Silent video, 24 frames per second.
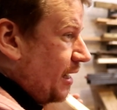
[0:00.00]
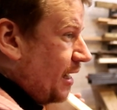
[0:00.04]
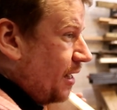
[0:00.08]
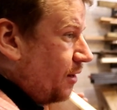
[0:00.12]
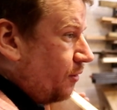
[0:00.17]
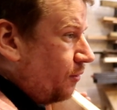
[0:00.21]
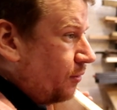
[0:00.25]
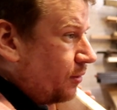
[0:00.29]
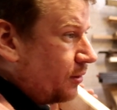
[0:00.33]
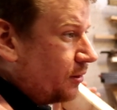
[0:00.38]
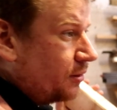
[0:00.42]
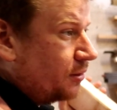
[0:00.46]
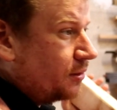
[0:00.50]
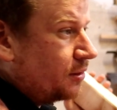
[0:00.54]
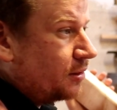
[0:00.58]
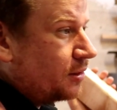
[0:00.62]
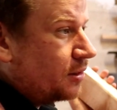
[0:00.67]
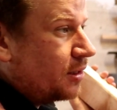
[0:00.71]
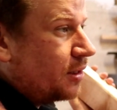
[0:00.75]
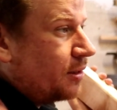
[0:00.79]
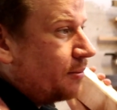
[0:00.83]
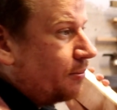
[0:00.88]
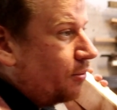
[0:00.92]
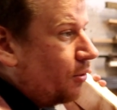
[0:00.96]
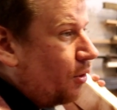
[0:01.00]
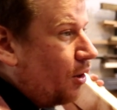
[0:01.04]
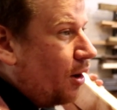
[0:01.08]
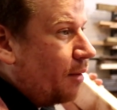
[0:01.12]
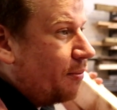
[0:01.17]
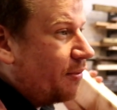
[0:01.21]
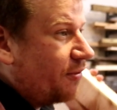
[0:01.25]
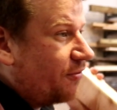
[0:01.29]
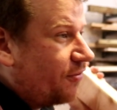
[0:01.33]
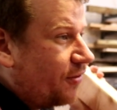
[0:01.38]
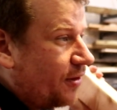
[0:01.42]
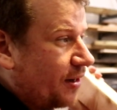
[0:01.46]
now but
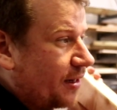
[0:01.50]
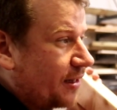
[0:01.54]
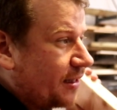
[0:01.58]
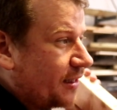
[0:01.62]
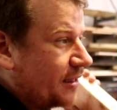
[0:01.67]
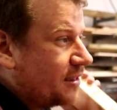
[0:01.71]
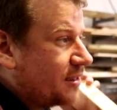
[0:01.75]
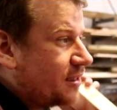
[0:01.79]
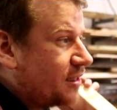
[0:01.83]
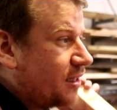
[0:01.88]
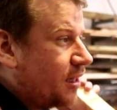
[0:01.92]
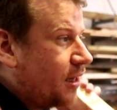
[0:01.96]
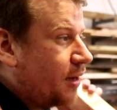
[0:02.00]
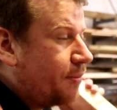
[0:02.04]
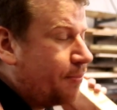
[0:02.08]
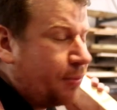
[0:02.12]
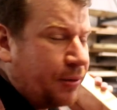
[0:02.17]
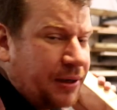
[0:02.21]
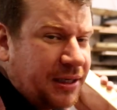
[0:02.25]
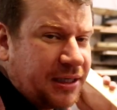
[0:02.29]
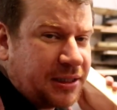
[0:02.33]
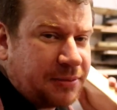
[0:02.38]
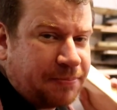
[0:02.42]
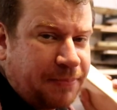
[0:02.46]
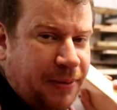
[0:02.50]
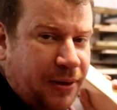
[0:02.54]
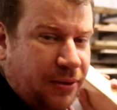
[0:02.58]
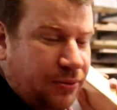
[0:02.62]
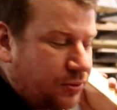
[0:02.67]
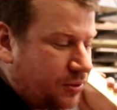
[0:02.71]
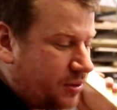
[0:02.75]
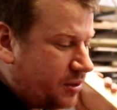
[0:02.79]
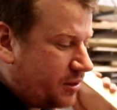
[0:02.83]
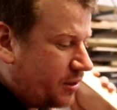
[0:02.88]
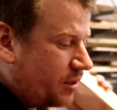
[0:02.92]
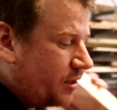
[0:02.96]
I'm afraid he's uh,
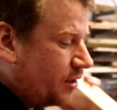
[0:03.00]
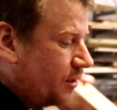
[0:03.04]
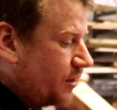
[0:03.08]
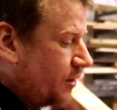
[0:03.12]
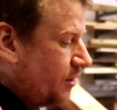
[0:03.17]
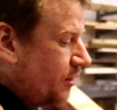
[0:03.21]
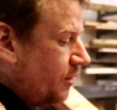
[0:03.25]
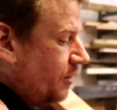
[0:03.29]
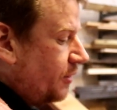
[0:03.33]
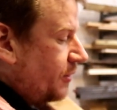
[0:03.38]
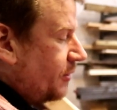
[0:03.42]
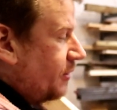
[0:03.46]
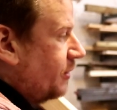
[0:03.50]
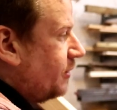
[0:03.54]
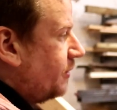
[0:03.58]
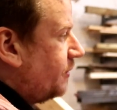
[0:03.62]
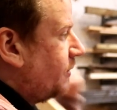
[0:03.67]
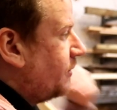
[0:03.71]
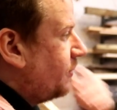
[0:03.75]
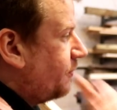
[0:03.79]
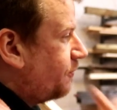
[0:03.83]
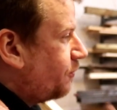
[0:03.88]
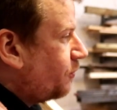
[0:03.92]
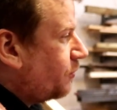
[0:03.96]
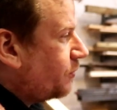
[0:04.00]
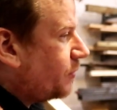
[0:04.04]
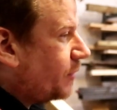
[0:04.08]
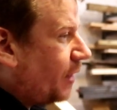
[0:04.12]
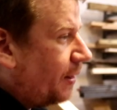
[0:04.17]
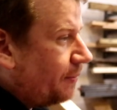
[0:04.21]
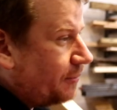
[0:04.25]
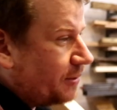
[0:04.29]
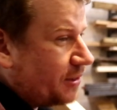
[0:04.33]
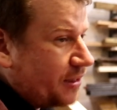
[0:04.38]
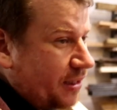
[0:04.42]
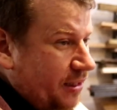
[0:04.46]
predisposed.
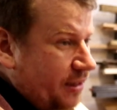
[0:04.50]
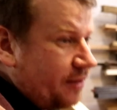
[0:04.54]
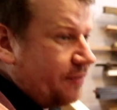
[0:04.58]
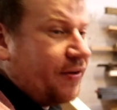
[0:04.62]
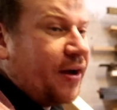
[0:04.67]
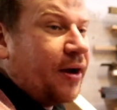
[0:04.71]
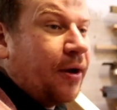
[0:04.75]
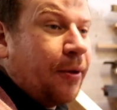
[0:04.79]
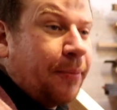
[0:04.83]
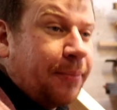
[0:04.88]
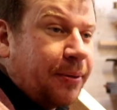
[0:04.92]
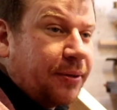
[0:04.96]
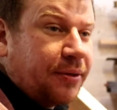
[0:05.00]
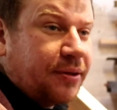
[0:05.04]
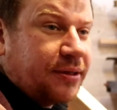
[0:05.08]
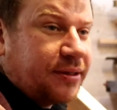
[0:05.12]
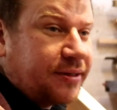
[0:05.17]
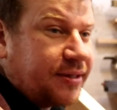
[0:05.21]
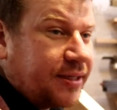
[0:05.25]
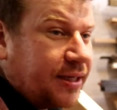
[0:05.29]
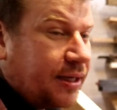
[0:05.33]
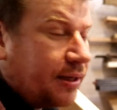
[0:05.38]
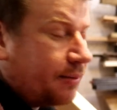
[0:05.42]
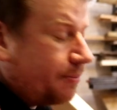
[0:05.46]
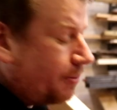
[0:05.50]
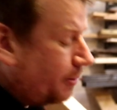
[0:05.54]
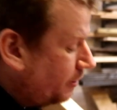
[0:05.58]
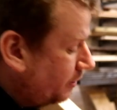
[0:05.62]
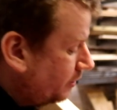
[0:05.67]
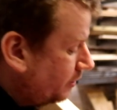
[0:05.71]
Emptying the van up at the tip,